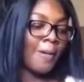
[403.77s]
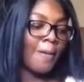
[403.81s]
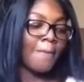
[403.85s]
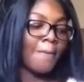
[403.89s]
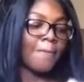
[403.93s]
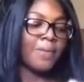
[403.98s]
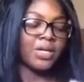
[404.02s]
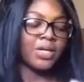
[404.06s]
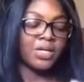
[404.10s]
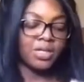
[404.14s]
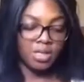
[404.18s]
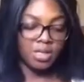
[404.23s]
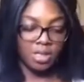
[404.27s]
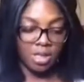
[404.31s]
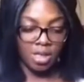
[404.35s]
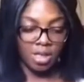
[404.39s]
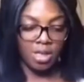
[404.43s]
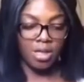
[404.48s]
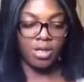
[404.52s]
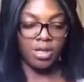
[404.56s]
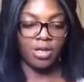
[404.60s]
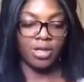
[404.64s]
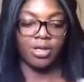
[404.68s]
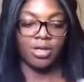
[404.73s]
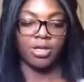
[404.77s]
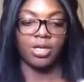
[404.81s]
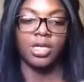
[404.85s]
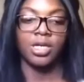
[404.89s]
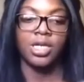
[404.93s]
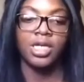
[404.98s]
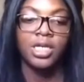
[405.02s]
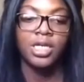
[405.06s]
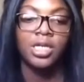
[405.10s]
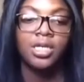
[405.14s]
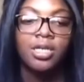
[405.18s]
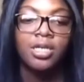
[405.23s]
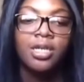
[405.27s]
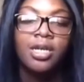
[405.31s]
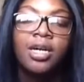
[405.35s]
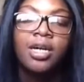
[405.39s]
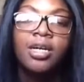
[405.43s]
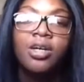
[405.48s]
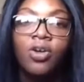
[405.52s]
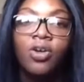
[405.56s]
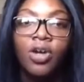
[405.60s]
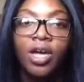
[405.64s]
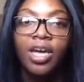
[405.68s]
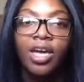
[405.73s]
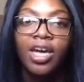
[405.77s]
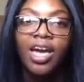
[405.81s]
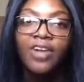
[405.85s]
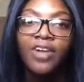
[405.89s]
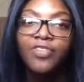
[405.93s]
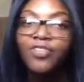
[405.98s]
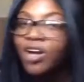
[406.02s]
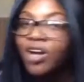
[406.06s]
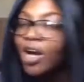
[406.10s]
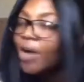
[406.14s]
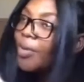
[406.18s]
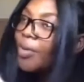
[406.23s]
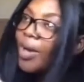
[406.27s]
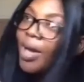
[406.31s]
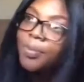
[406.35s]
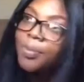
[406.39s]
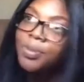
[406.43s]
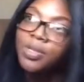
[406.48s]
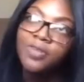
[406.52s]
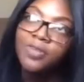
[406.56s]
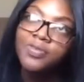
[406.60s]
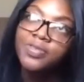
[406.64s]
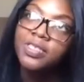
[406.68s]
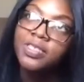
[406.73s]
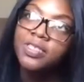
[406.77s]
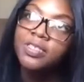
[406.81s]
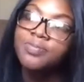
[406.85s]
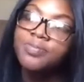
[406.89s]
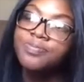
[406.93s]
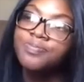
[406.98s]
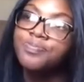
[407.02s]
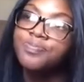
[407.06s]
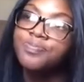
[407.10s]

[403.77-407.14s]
But okay, I forgot what happened after that.